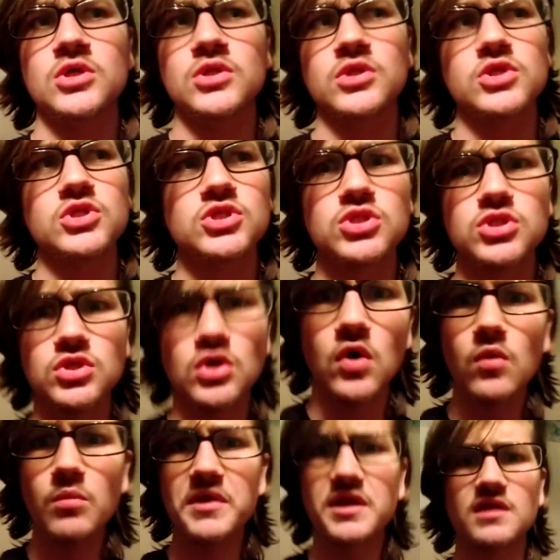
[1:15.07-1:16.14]
so
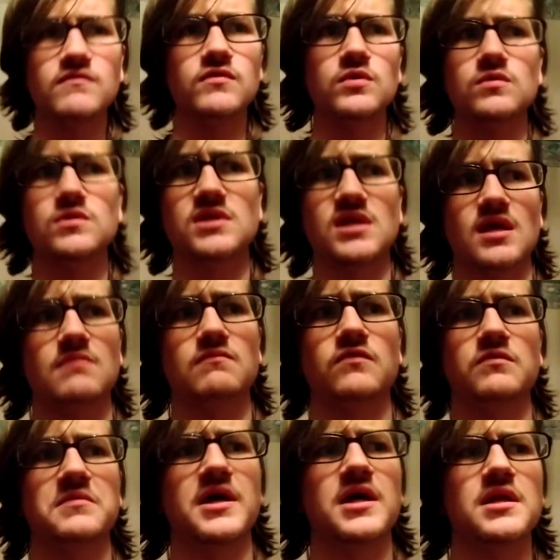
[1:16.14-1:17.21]
many views came
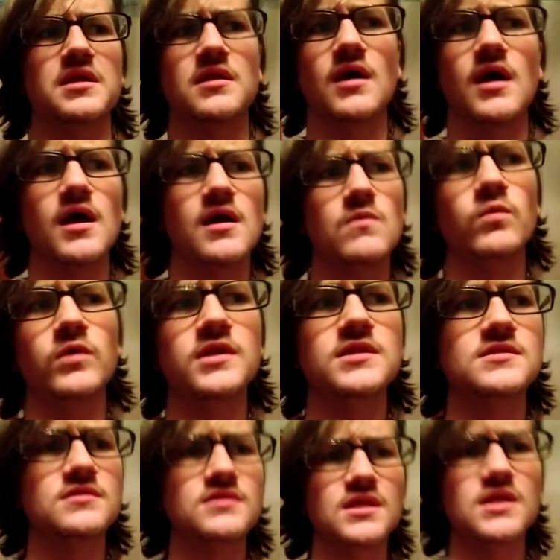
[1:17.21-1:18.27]
from that, and I wanted
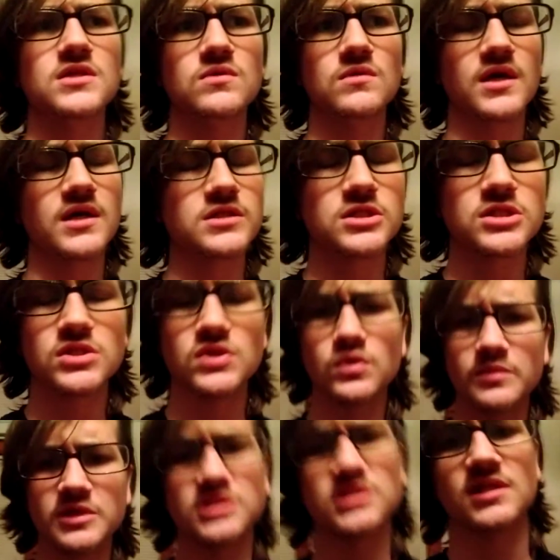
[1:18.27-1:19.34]
to thank you guys so
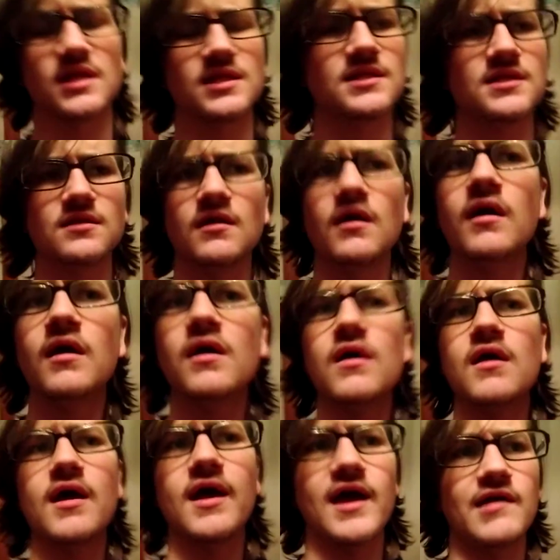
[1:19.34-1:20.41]
much, and I didn't
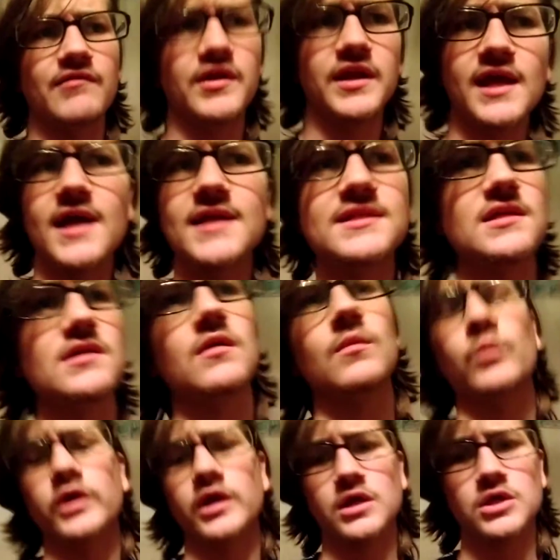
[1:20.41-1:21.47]
have any idea on
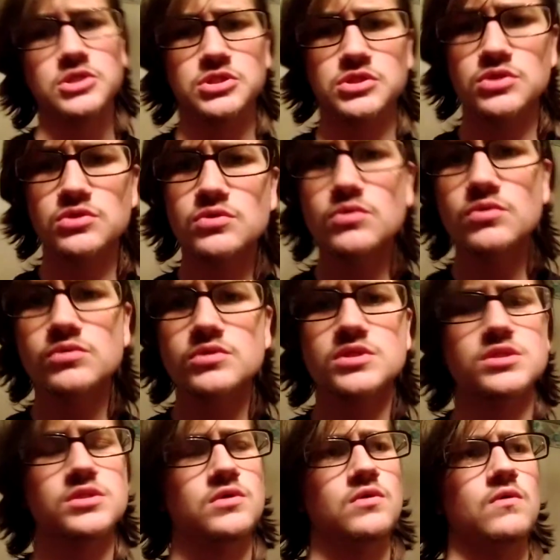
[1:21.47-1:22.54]
what I could do,
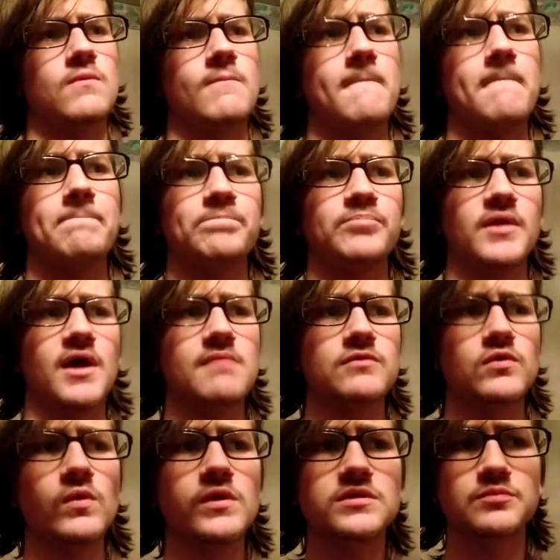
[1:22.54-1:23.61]
so I'm
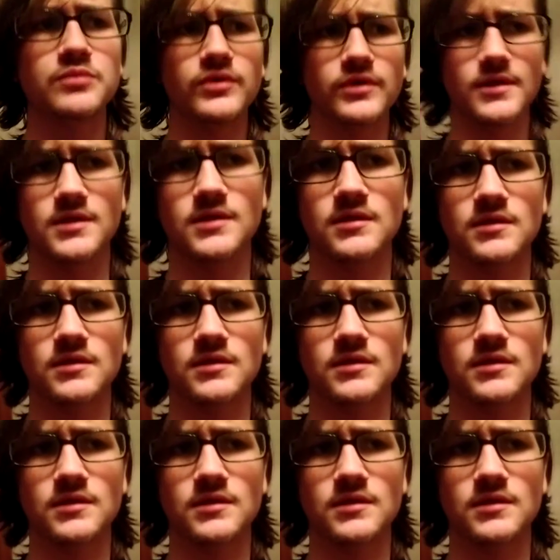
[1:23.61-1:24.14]
going to put